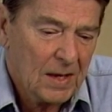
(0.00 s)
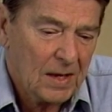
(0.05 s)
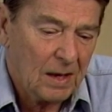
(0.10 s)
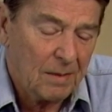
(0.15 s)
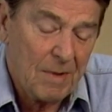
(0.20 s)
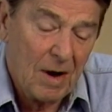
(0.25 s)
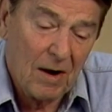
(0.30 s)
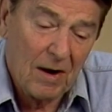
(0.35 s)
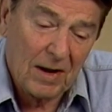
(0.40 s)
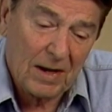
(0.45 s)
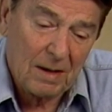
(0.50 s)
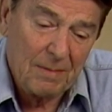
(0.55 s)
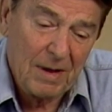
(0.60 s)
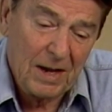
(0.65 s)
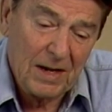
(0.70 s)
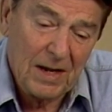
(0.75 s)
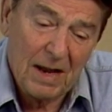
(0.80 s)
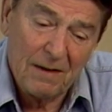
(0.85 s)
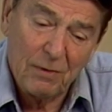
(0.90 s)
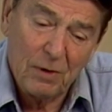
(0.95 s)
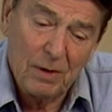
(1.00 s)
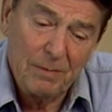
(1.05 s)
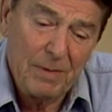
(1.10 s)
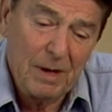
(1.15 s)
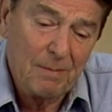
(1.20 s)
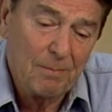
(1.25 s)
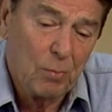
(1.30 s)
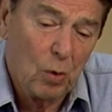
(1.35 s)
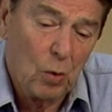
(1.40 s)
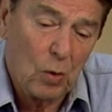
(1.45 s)
America may never have
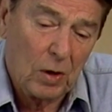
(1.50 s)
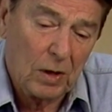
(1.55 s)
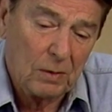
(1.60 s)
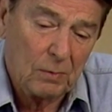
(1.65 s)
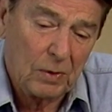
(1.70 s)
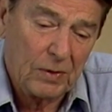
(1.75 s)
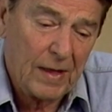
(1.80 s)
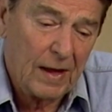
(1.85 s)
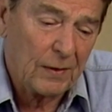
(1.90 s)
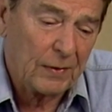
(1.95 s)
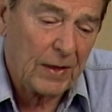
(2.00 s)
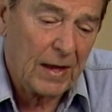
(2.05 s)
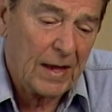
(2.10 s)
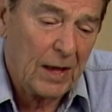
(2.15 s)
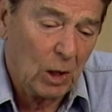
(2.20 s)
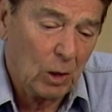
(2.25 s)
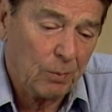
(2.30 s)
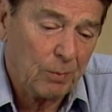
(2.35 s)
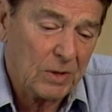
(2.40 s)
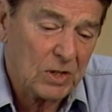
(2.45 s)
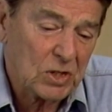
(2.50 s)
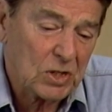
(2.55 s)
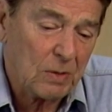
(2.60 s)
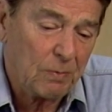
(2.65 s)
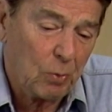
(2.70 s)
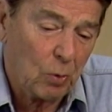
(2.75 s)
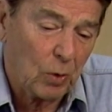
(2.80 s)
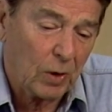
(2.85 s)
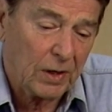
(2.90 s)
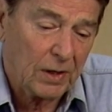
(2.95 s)
been born without the help and
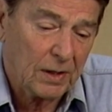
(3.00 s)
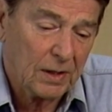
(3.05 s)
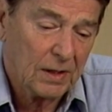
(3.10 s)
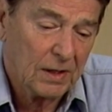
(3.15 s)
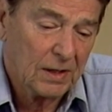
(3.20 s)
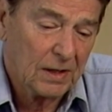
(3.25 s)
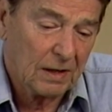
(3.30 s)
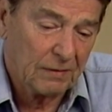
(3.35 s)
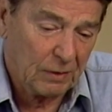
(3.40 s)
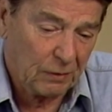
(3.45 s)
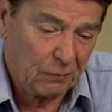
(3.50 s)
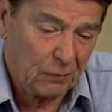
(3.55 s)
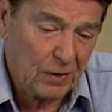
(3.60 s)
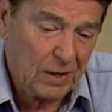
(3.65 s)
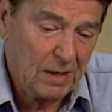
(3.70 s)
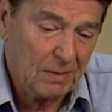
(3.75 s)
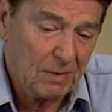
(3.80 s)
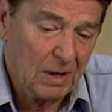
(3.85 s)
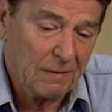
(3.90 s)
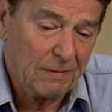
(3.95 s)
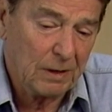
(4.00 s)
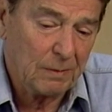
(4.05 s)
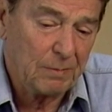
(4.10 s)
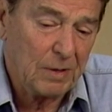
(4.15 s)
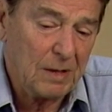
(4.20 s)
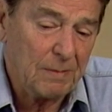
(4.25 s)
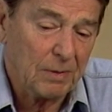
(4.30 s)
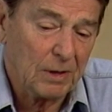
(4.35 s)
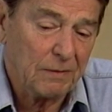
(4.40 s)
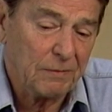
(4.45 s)
support of the freedom-loving
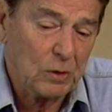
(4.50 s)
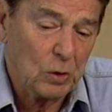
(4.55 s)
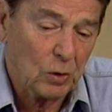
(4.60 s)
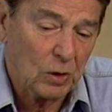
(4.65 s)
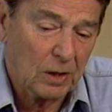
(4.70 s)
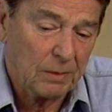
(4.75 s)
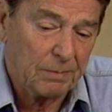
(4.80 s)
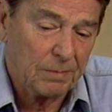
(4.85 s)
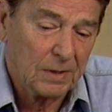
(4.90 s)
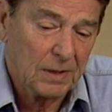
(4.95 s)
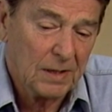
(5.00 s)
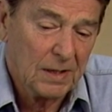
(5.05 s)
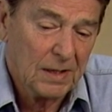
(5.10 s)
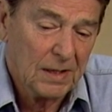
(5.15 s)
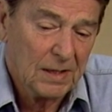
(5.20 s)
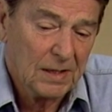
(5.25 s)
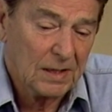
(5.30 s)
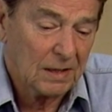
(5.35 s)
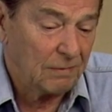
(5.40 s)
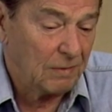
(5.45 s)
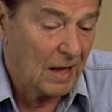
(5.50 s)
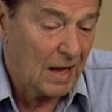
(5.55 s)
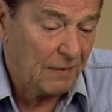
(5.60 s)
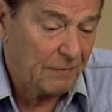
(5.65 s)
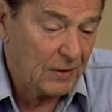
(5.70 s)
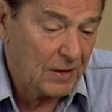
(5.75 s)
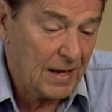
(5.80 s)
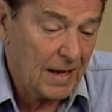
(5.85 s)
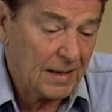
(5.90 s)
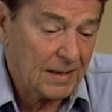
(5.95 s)
people of Europe, of
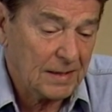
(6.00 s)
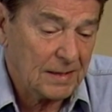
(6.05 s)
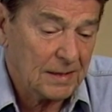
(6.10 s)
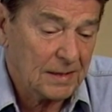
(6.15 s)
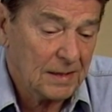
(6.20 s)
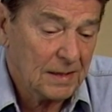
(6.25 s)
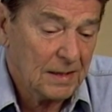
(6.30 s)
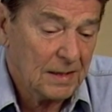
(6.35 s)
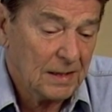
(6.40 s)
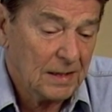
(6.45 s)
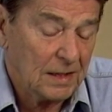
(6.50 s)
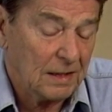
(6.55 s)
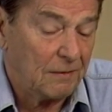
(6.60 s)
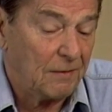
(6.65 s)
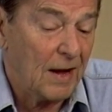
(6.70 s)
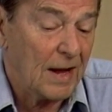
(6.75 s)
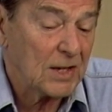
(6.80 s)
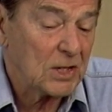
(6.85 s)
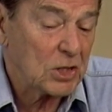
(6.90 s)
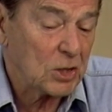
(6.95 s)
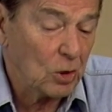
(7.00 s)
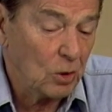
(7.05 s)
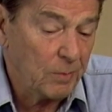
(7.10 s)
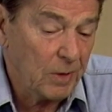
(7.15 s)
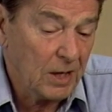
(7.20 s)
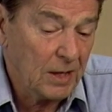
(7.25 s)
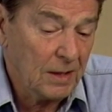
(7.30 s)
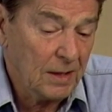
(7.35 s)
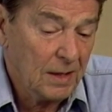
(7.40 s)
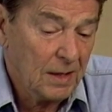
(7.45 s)
Lafayette and von
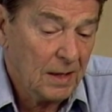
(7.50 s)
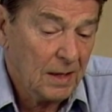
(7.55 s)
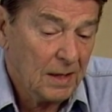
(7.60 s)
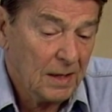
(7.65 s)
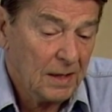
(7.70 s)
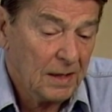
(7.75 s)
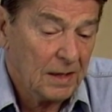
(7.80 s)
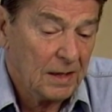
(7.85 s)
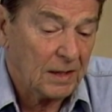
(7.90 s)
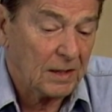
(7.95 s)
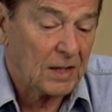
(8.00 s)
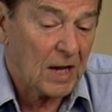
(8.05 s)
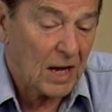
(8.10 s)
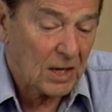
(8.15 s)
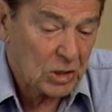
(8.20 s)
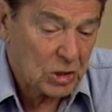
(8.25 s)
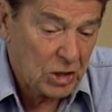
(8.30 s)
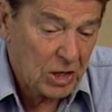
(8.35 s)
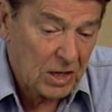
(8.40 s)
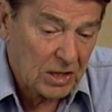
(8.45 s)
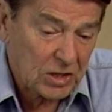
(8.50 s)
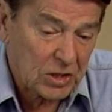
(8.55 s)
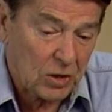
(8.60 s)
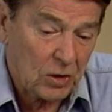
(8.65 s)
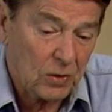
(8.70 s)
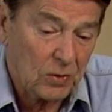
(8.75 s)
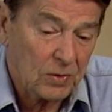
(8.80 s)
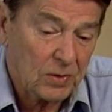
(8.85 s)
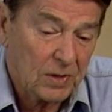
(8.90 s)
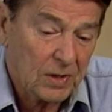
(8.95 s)
Steuben and
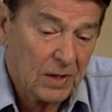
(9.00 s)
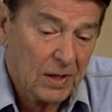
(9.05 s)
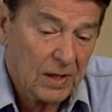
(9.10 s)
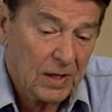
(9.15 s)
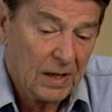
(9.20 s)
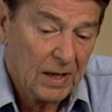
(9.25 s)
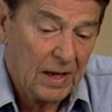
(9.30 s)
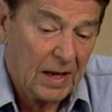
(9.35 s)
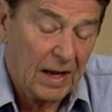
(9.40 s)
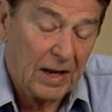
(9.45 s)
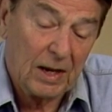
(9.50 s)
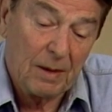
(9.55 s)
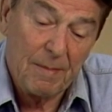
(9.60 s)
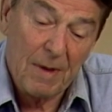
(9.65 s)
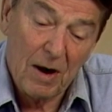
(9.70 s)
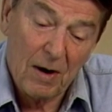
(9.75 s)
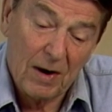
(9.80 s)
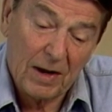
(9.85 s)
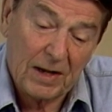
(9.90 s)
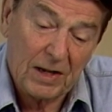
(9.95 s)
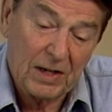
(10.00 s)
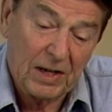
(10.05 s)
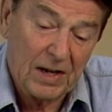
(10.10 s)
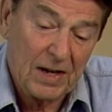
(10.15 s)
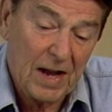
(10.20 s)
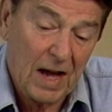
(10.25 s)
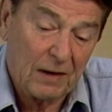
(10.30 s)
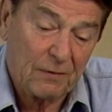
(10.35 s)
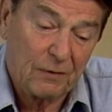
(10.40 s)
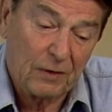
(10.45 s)
Kosciuszko, and America did
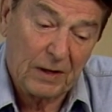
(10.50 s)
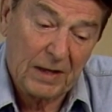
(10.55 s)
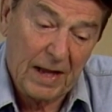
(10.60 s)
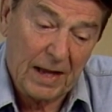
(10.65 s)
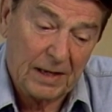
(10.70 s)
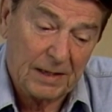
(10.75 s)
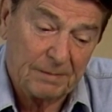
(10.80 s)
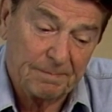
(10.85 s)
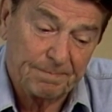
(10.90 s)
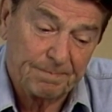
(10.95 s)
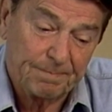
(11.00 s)
not forget.